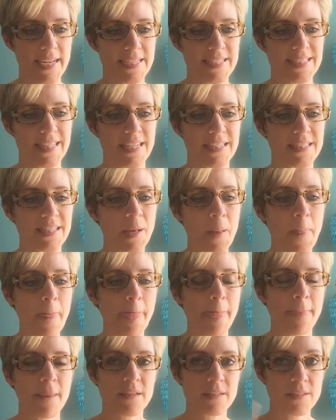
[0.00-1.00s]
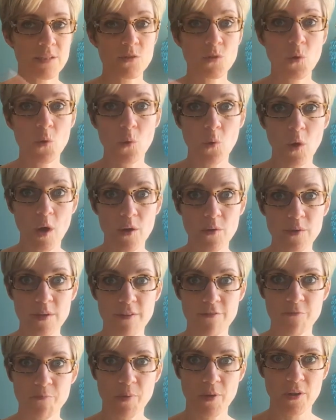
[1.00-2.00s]
He says, this is a quote
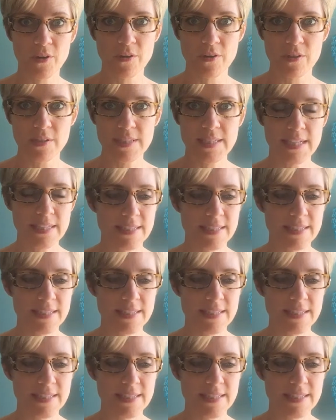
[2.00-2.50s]
of Perls,